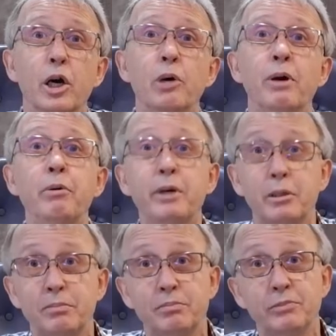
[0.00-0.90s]

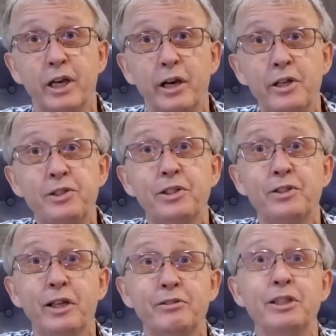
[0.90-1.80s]
However, the ice
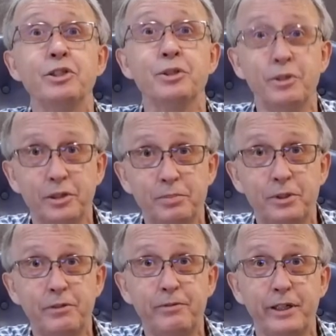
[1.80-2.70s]
detector is not
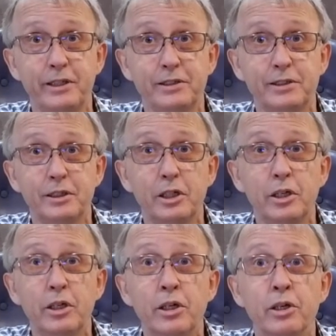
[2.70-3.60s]
perfect.
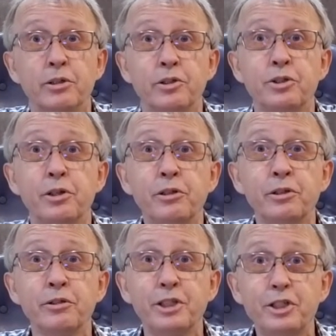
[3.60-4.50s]
Under certain
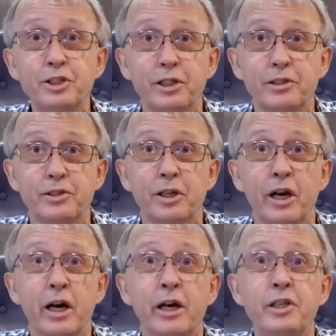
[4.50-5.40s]
conditions,
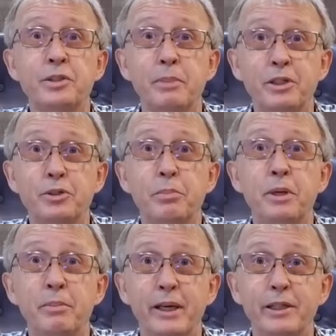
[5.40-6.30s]
ice may
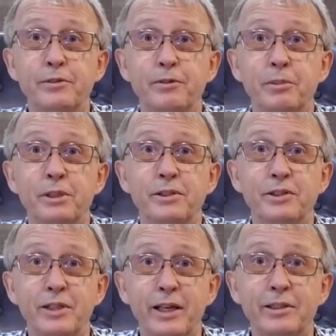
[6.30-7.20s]
sublimate from the
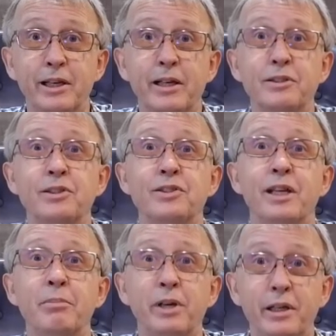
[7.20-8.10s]
detector at the
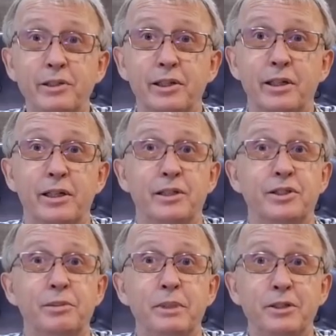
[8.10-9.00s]
same rate
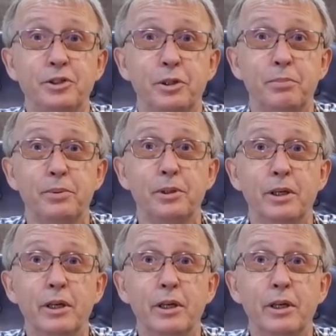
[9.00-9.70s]
as it builds up,